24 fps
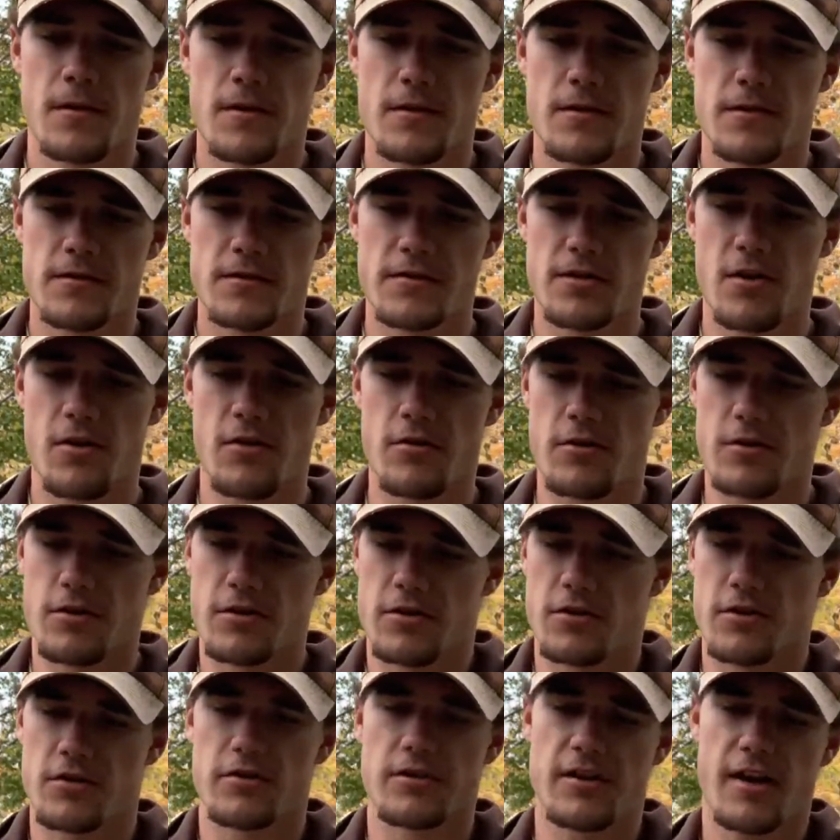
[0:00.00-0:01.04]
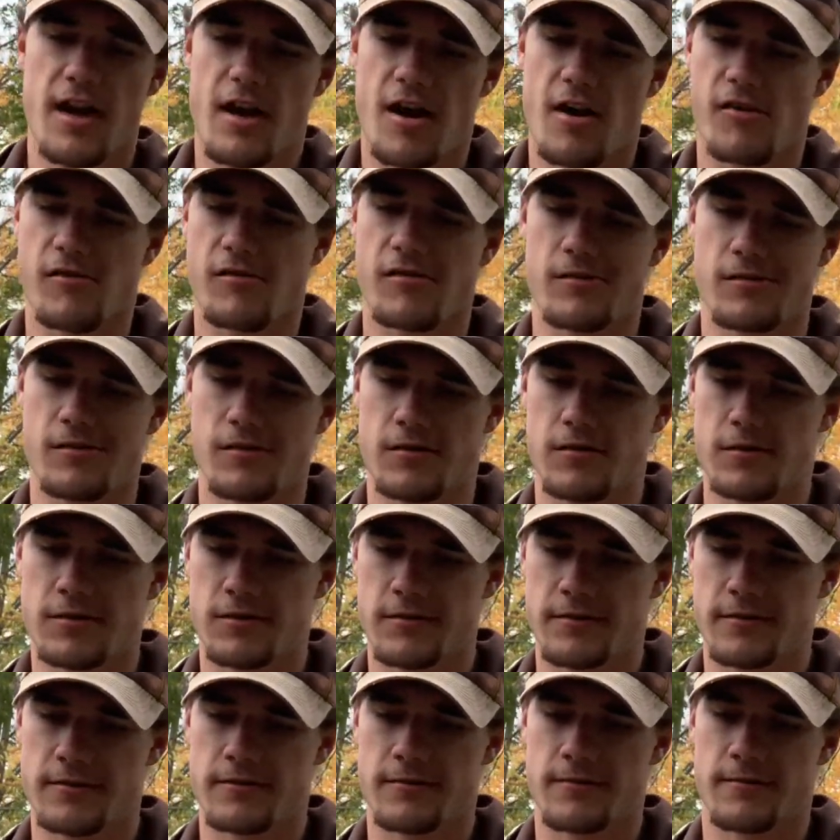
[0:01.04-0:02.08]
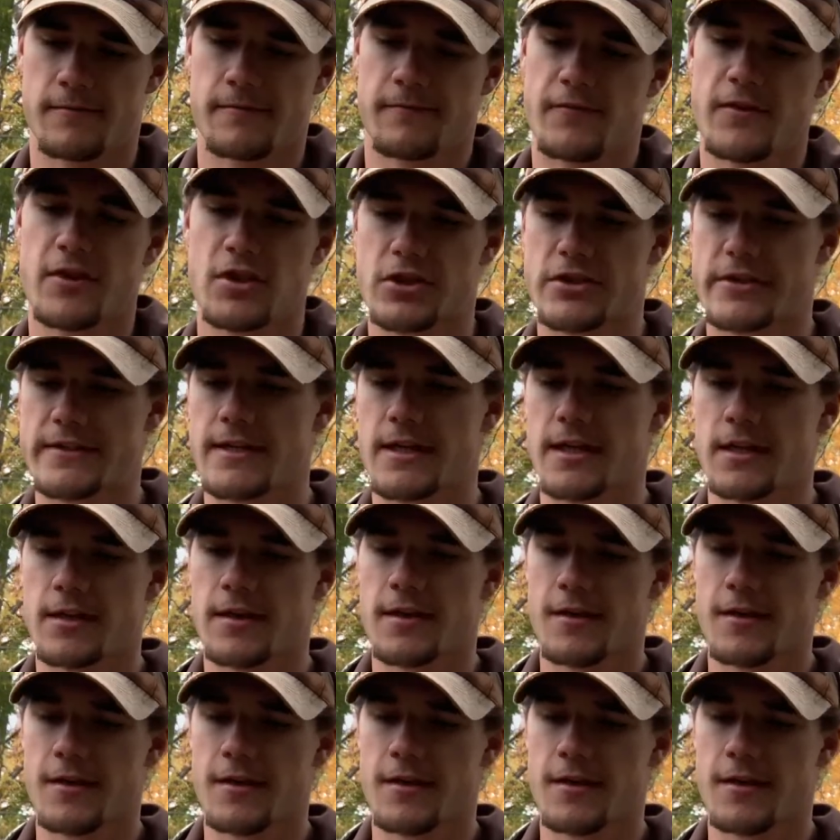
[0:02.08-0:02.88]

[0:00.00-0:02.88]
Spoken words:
So now, finger stuck.